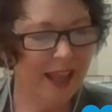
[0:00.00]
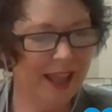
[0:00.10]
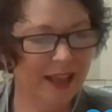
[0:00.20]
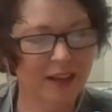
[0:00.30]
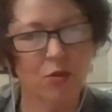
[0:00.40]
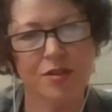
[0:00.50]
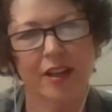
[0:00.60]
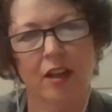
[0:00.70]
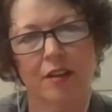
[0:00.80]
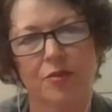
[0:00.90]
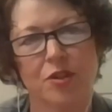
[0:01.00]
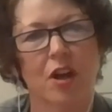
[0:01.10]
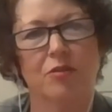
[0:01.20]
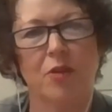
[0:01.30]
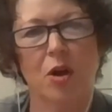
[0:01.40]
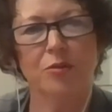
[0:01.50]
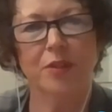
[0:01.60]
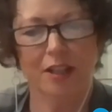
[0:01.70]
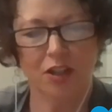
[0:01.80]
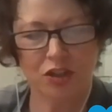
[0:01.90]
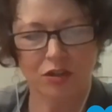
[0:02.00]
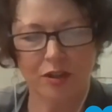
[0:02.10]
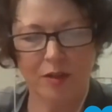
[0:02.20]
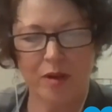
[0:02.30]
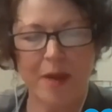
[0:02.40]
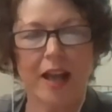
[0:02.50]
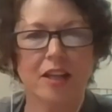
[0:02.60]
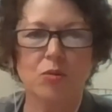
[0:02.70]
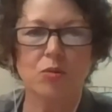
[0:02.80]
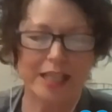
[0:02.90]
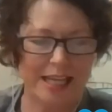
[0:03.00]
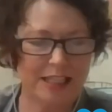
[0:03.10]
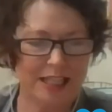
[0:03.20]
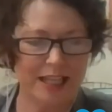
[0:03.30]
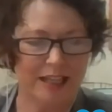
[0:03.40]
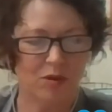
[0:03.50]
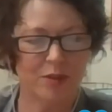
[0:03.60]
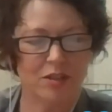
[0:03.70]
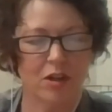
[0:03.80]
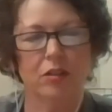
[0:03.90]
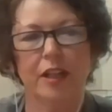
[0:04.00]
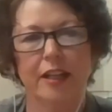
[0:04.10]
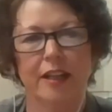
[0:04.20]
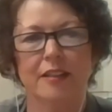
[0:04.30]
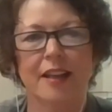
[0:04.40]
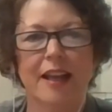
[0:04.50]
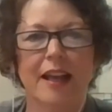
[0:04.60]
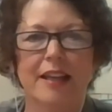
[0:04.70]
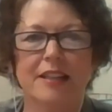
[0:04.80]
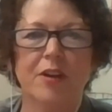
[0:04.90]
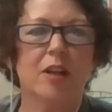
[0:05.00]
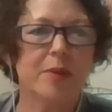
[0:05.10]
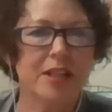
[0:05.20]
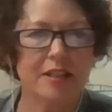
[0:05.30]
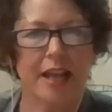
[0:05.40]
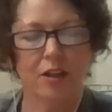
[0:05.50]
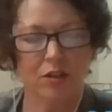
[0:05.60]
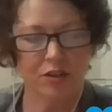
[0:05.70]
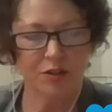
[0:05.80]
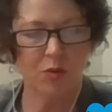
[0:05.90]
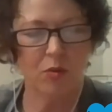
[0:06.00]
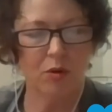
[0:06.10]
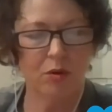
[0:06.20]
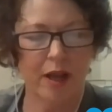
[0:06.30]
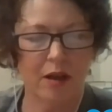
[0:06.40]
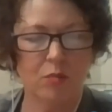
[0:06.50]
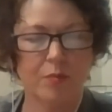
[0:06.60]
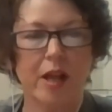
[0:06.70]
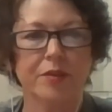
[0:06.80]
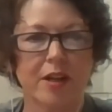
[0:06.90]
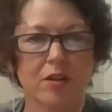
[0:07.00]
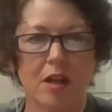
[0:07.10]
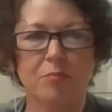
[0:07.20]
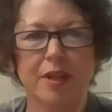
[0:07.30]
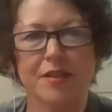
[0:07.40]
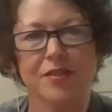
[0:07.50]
And of course, I first got involved in Assurity way back in 2018 when we started looking at developing standards for home healthcare companies.